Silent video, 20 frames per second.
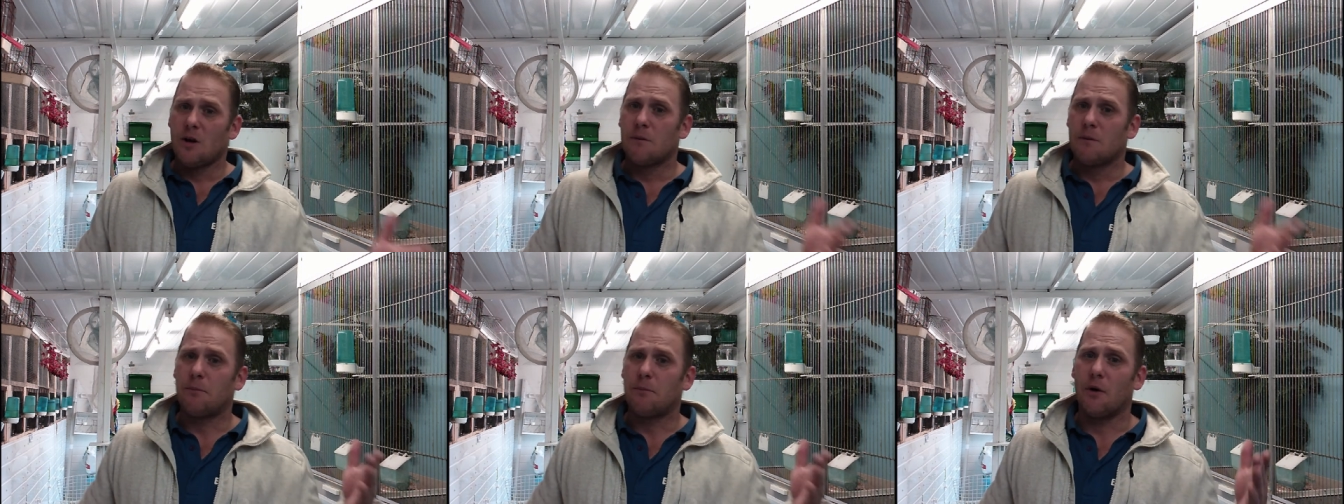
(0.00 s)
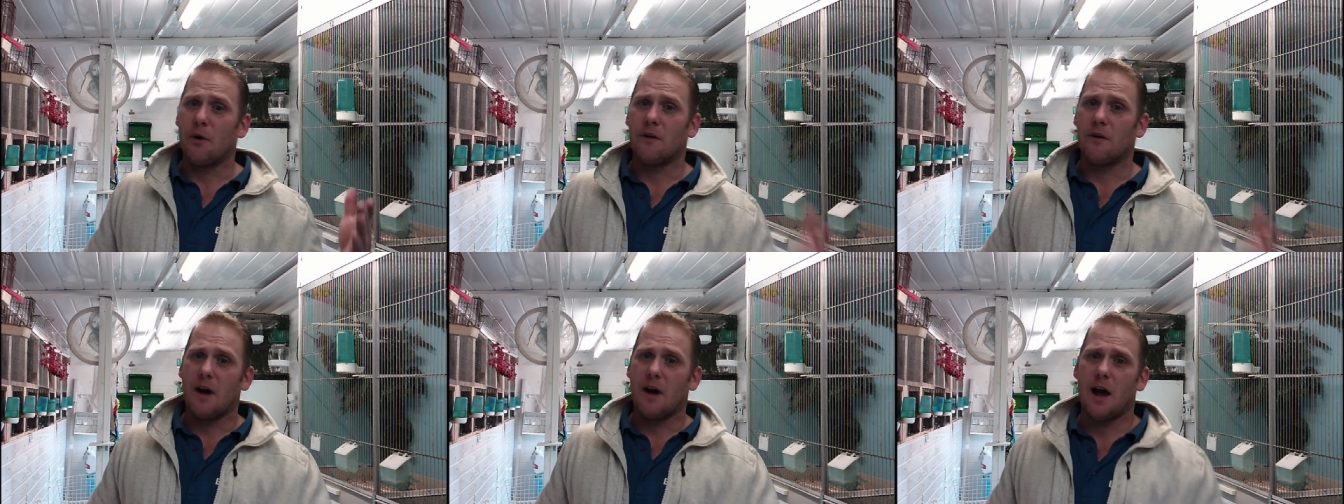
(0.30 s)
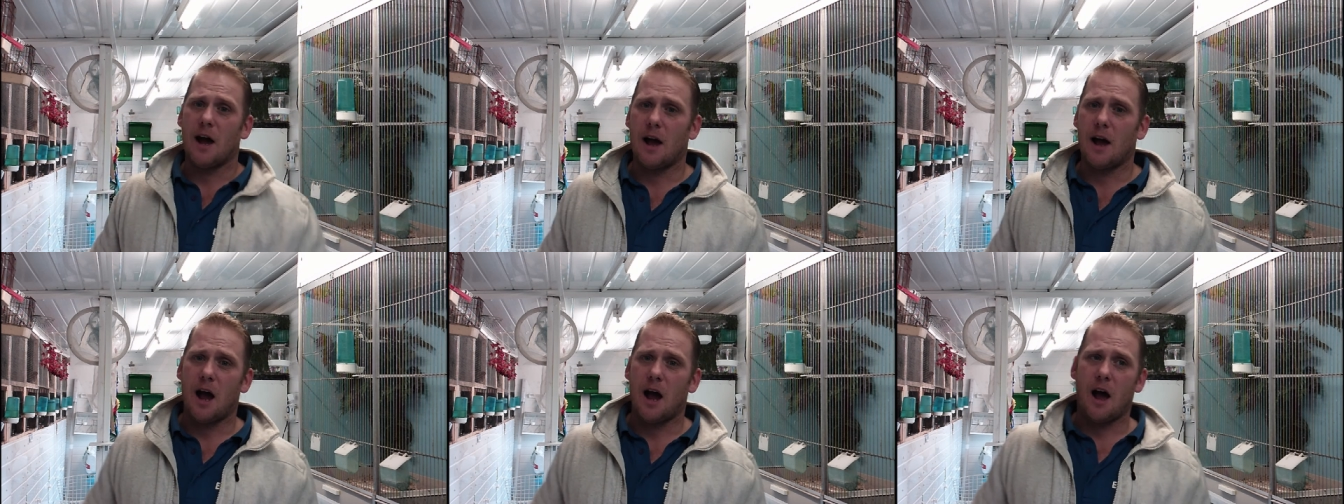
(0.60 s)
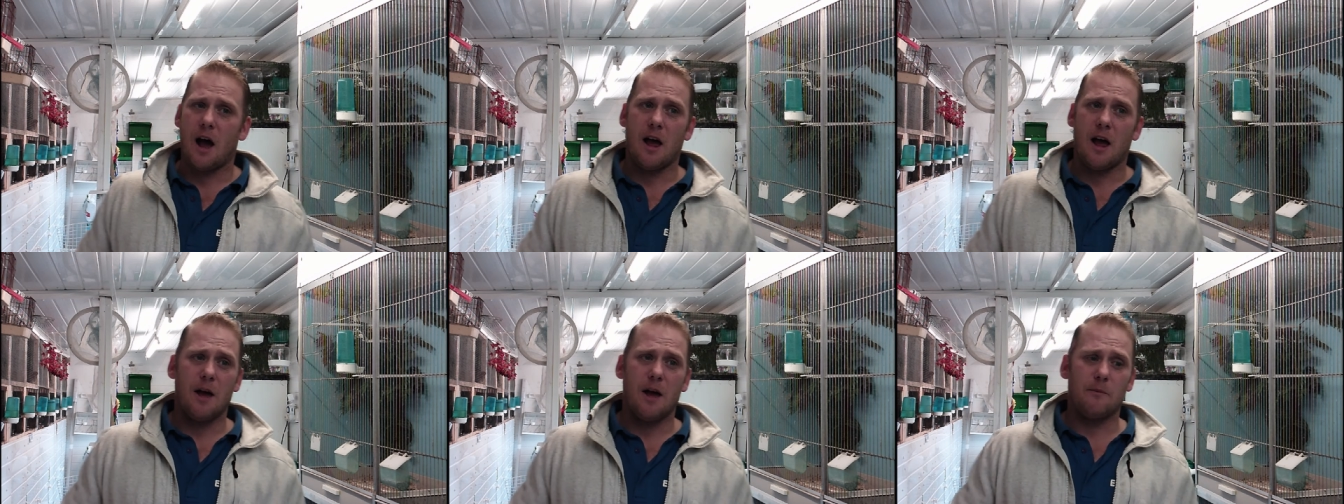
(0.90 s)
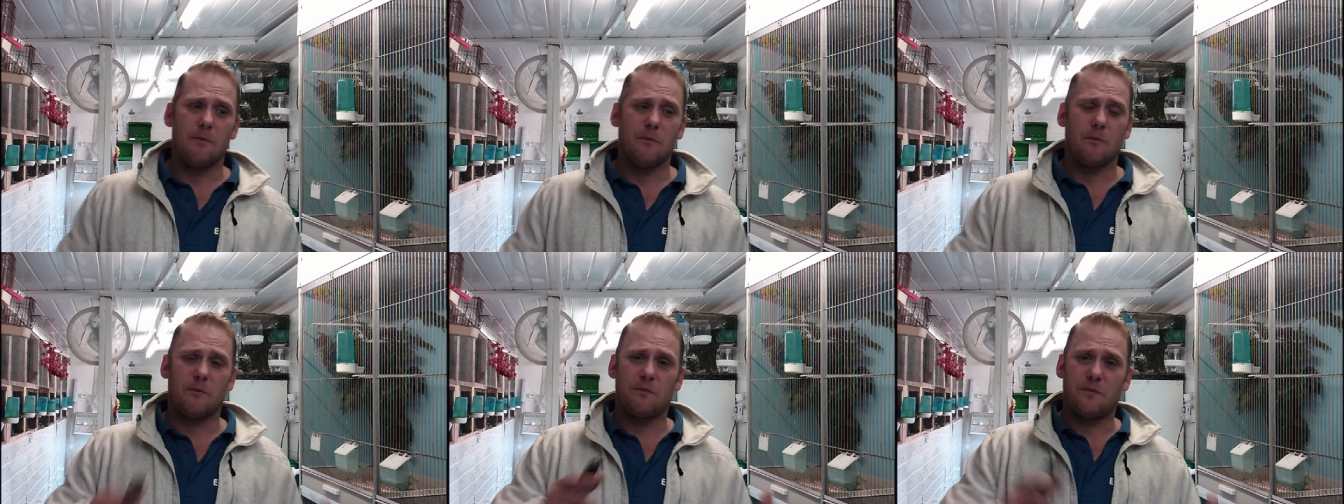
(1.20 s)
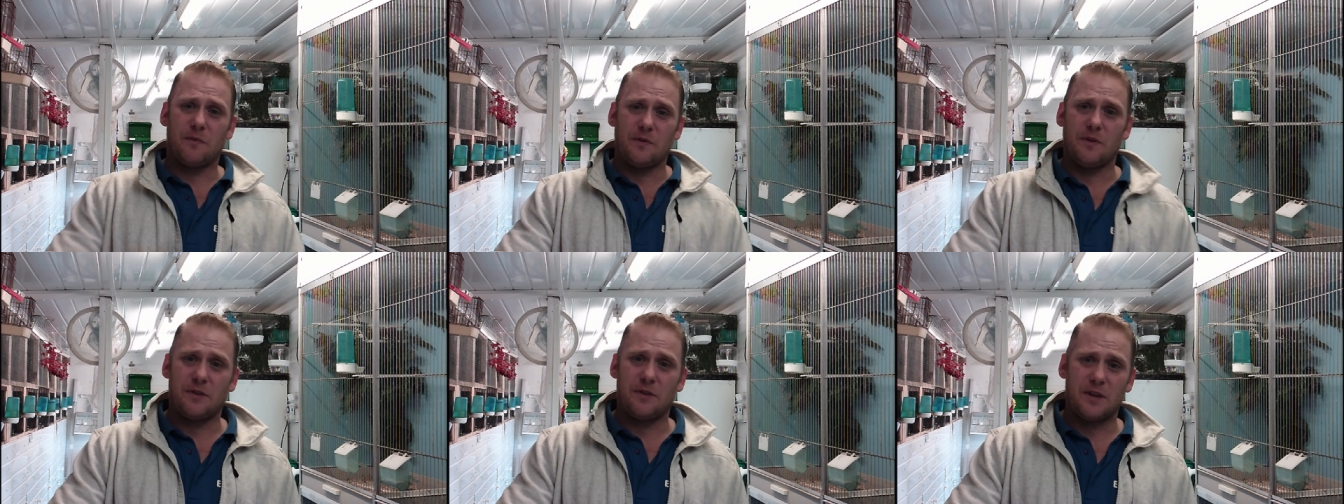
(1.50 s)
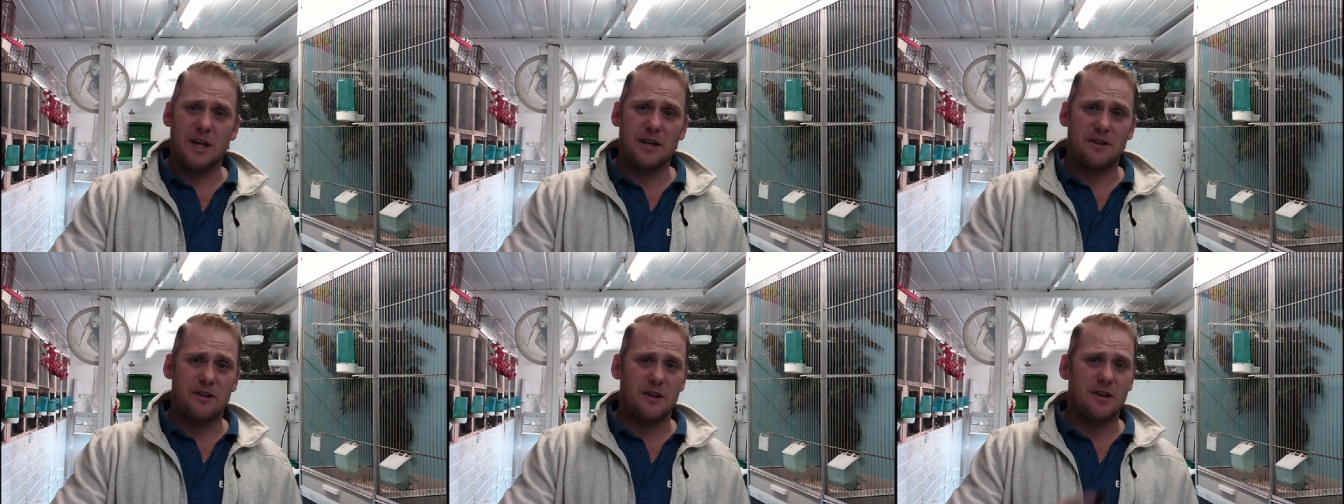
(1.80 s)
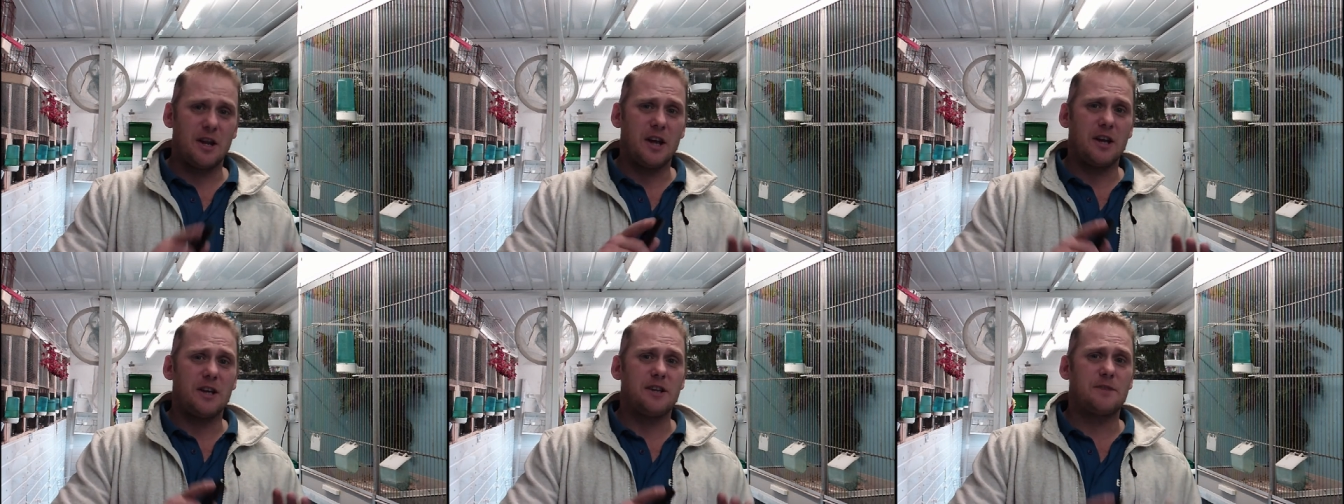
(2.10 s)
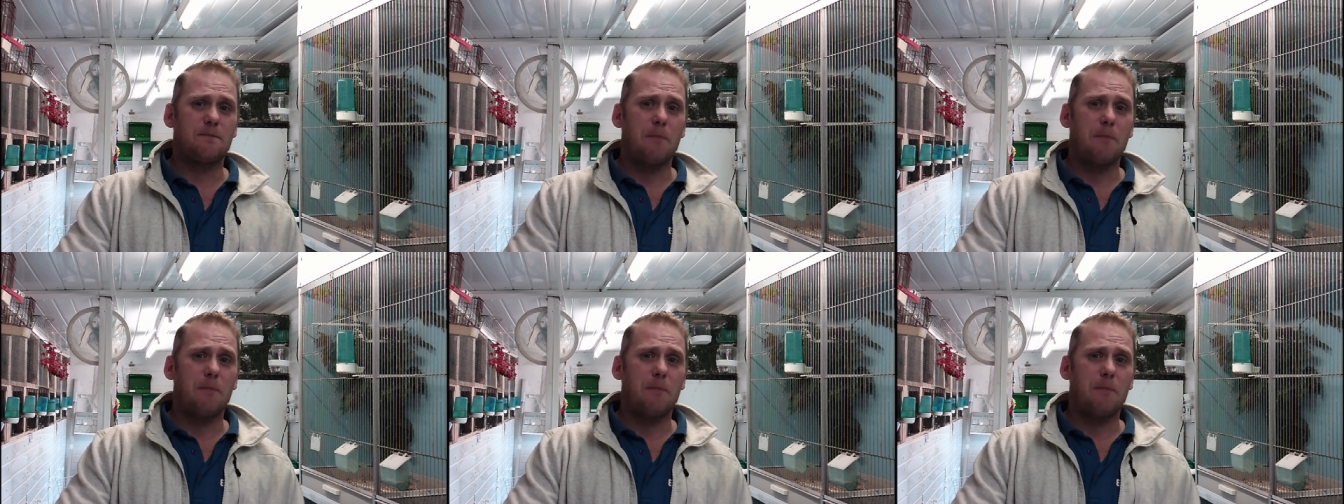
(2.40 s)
But um, the, the,